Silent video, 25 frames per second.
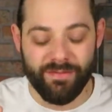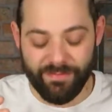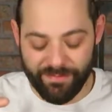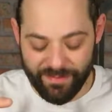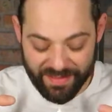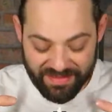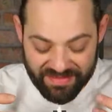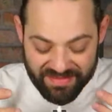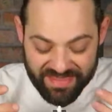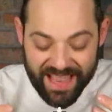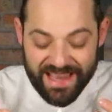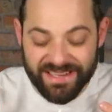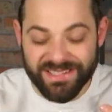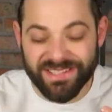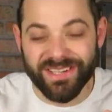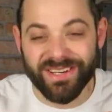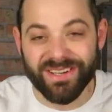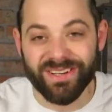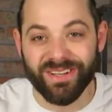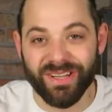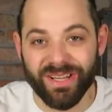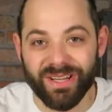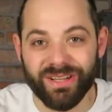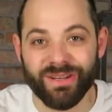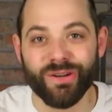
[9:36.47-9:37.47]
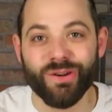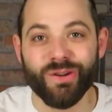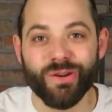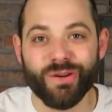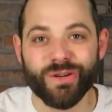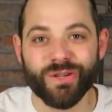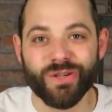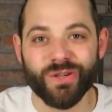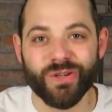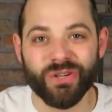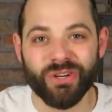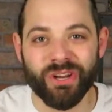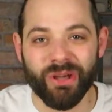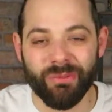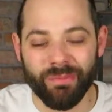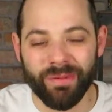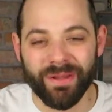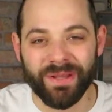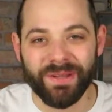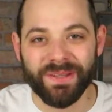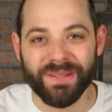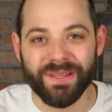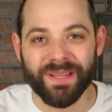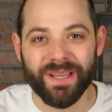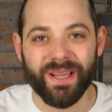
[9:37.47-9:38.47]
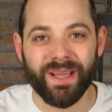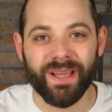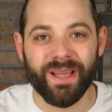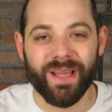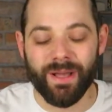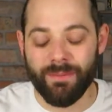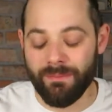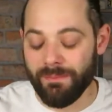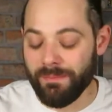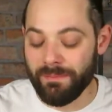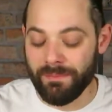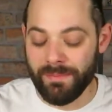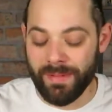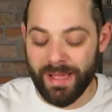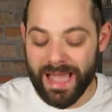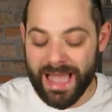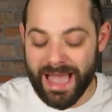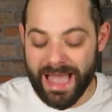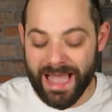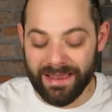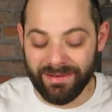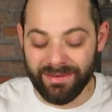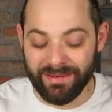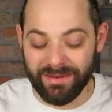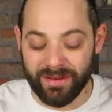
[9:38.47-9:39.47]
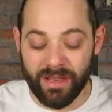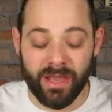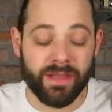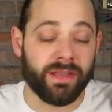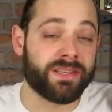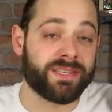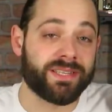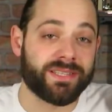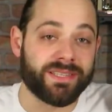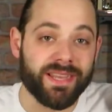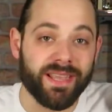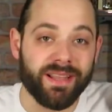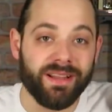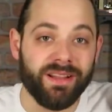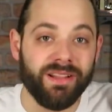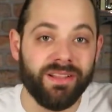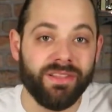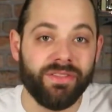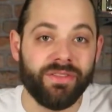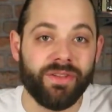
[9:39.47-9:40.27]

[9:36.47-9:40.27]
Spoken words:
fantastical look to them, and still